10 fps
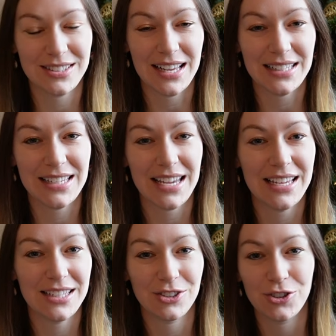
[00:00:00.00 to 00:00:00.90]
Centre
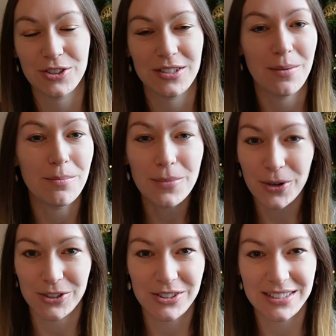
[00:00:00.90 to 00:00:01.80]
is just a
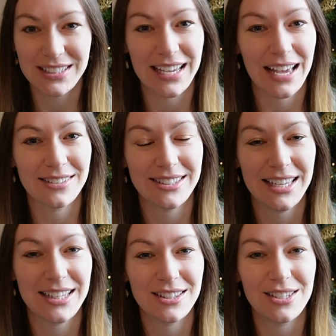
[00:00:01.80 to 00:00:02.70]
must to get us
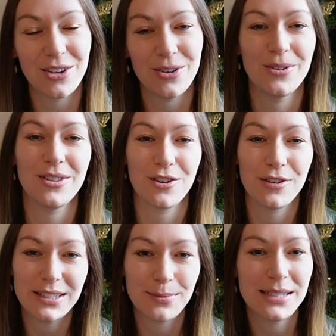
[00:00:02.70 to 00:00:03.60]
into the
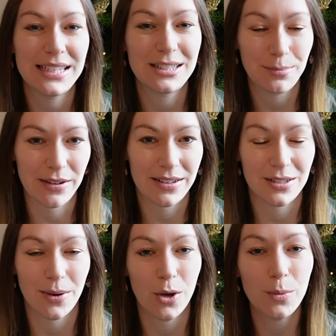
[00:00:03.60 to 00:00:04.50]
Christmassy spirit,
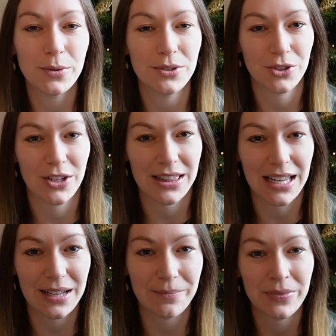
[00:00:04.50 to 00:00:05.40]
so I hope you enjoyed
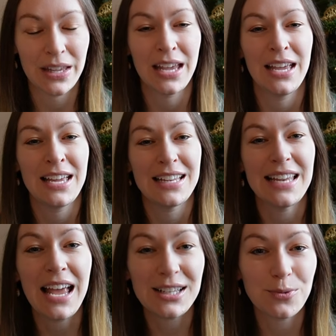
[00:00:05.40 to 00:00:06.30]
that.
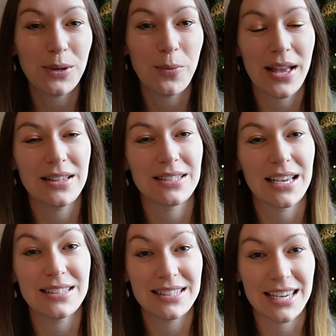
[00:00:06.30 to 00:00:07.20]
Next we went
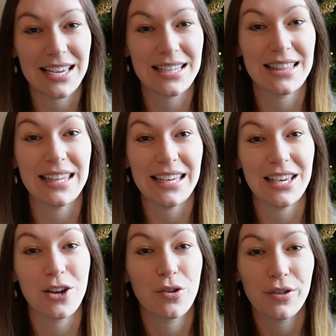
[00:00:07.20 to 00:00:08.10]
and did
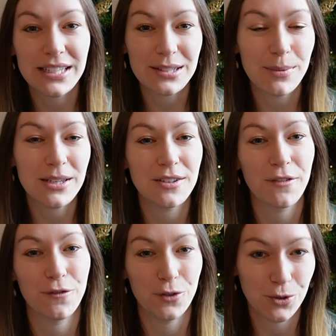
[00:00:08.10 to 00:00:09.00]
the Christmas
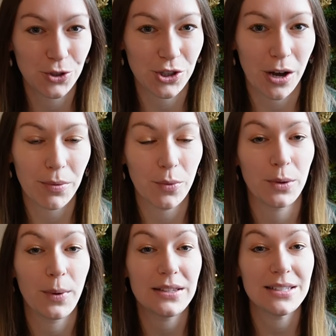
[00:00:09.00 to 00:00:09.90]
food shop. We
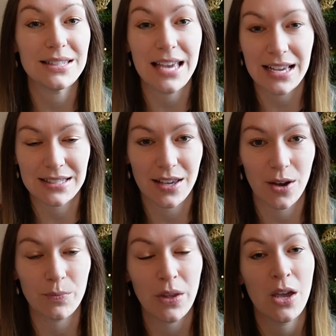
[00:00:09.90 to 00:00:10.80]
went to
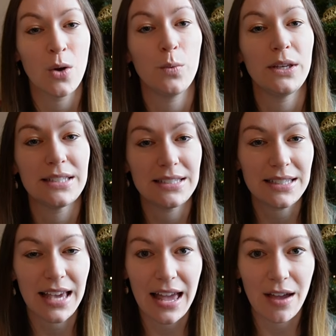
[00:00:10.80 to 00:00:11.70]
Tesco. We
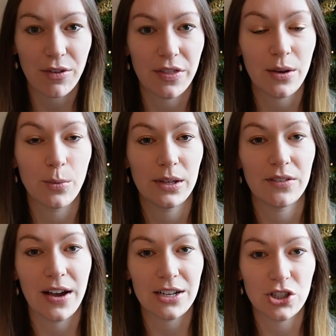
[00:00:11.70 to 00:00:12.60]
didn't get everything.
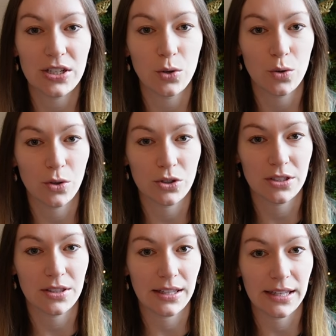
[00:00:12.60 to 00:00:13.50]
We've actually
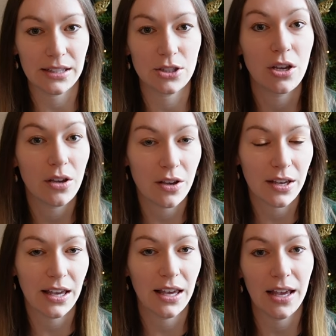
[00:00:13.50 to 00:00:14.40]
ordered the
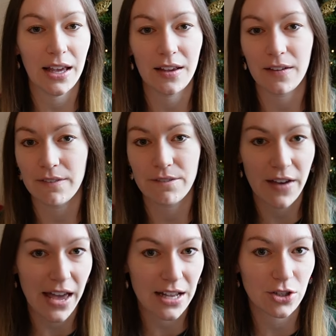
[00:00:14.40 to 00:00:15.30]
turkey,
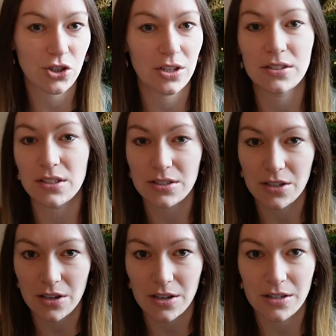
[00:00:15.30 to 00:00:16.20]
veg and
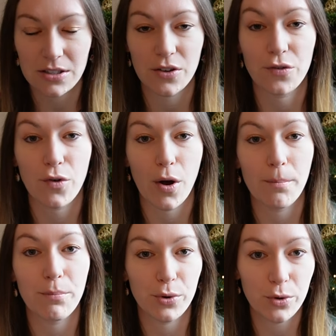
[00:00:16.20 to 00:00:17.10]
desserts
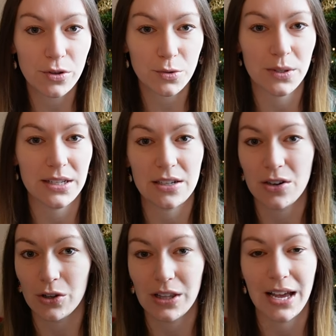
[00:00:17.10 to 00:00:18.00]
from Booths. We did an
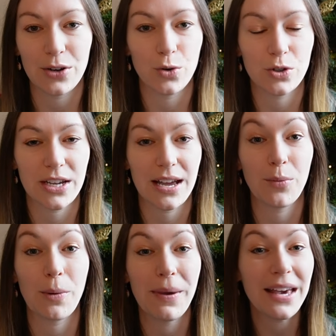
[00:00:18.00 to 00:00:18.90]
online order and
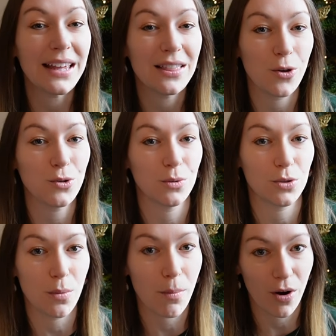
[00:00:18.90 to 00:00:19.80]
we're picking those up
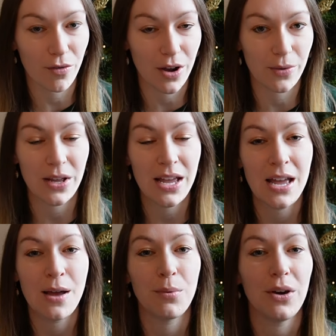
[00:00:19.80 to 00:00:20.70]
tomorrow.
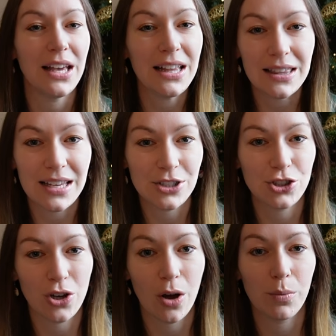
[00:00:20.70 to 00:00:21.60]
But in this
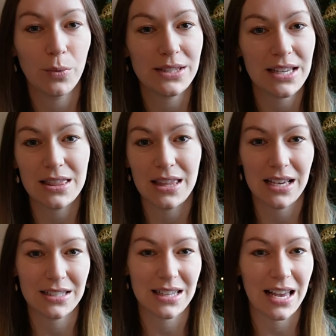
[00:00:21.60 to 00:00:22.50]
shop we did
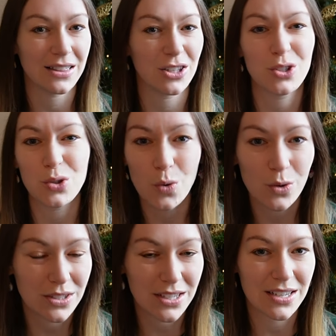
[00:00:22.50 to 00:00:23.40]
things like the
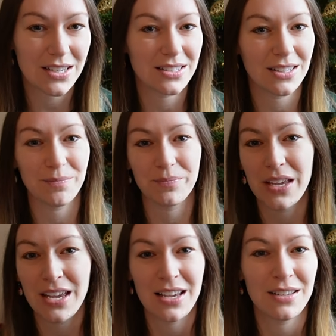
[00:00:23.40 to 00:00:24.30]
sauces and
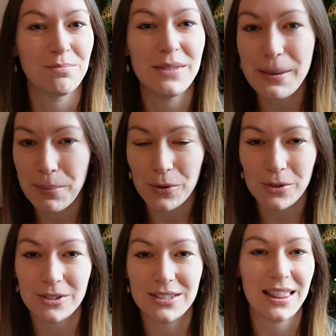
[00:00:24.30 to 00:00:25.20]

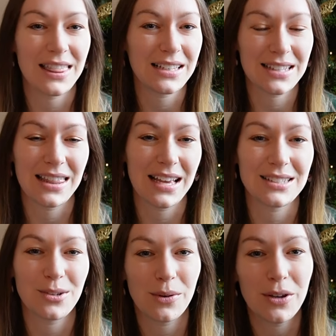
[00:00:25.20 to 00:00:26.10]
nibbles and things like that.
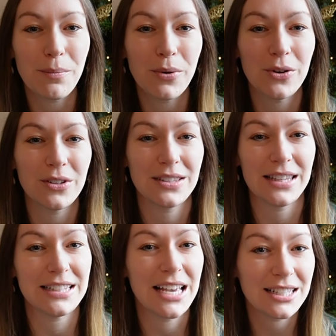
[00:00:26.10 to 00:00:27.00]
So I'm going to put
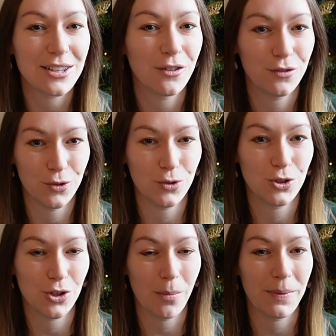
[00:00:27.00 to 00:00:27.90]
the Tesco food
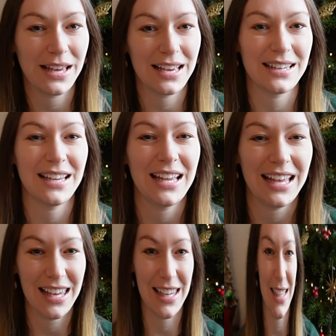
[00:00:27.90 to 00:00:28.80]
shop in here.